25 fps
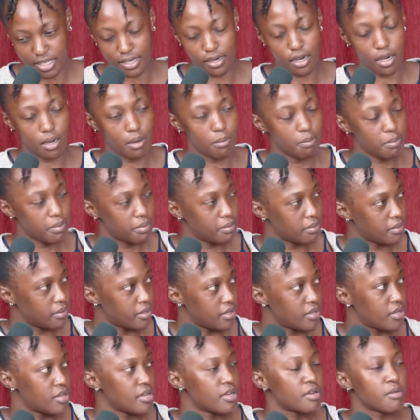gap,
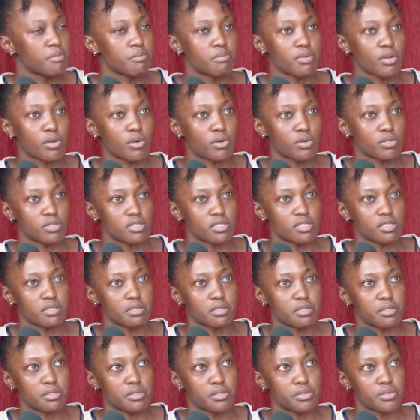because
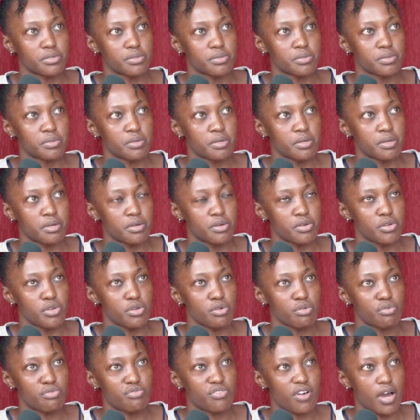you'll
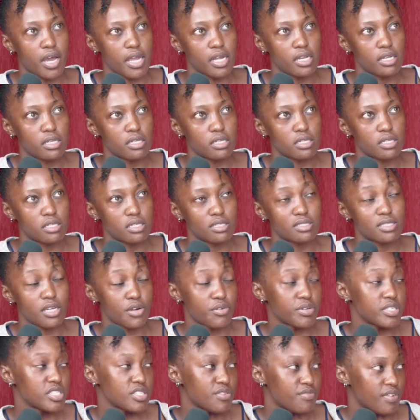find it's
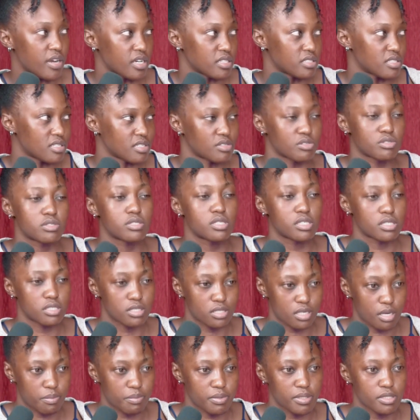a risk factor, not that
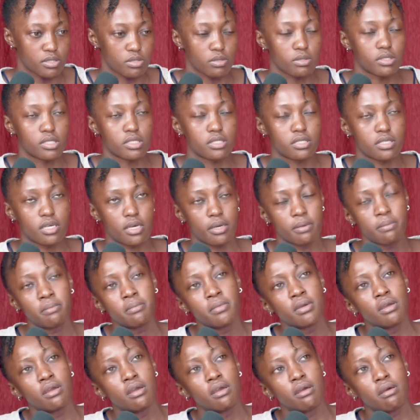it happens all the
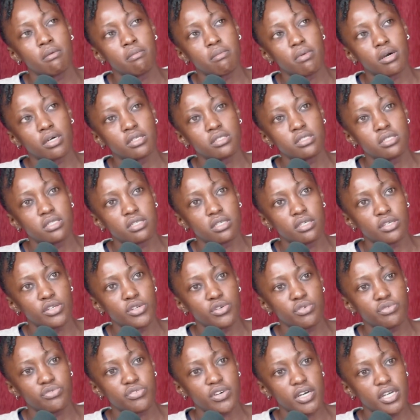time, but
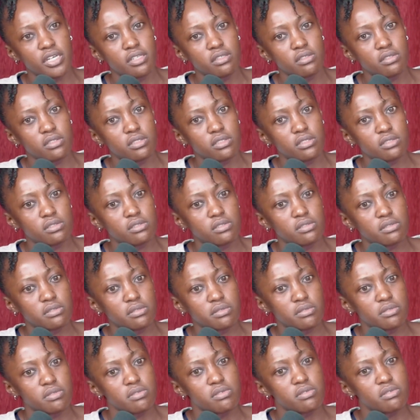you find
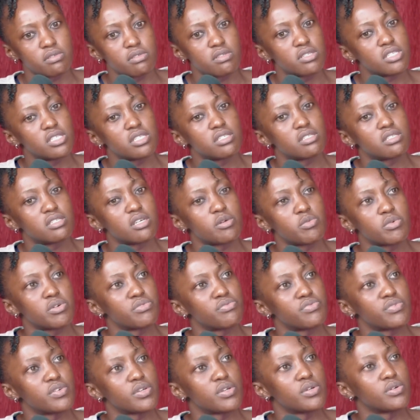
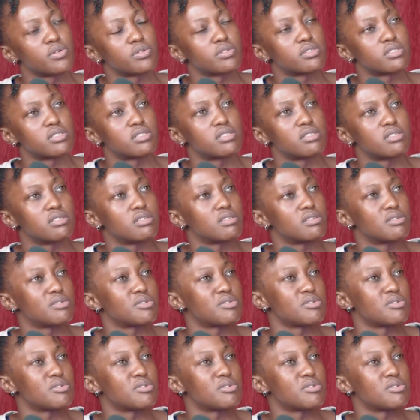someone feels,